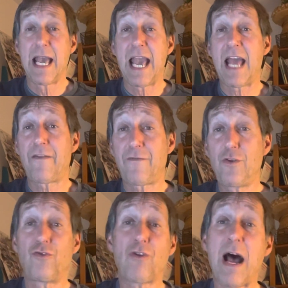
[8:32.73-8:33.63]
And if you
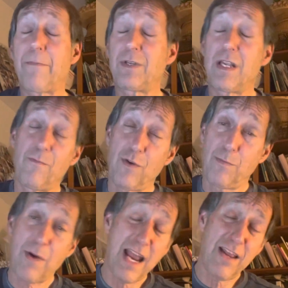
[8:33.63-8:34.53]
dropped it,
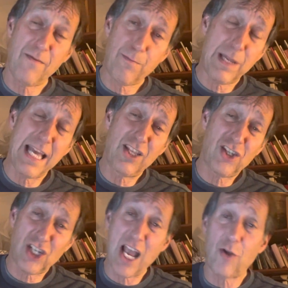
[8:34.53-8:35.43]
played the
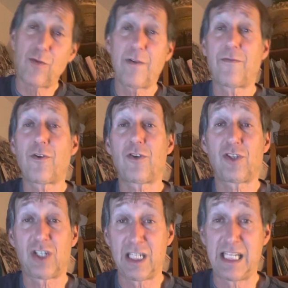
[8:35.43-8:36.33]
scale in
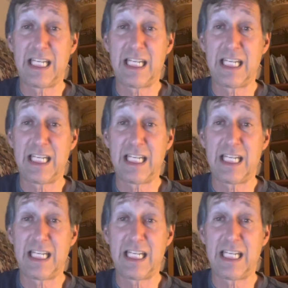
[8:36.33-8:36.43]
reverse, D,